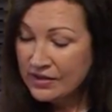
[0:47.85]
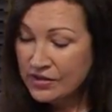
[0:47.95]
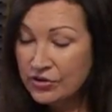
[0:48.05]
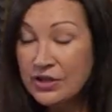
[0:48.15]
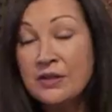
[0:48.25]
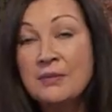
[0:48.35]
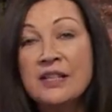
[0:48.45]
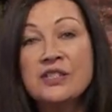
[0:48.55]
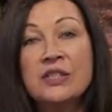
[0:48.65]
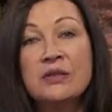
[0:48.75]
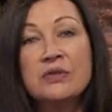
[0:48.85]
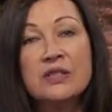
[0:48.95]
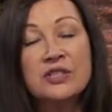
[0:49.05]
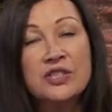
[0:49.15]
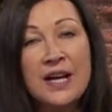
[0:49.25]
So you can imagine it was
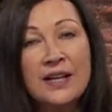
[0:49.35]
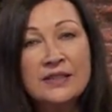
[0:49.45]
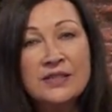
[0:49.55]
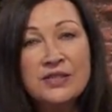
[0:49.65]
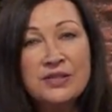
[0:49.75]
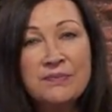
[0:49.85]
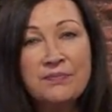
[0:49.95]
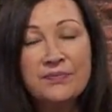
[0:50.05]
a challenge,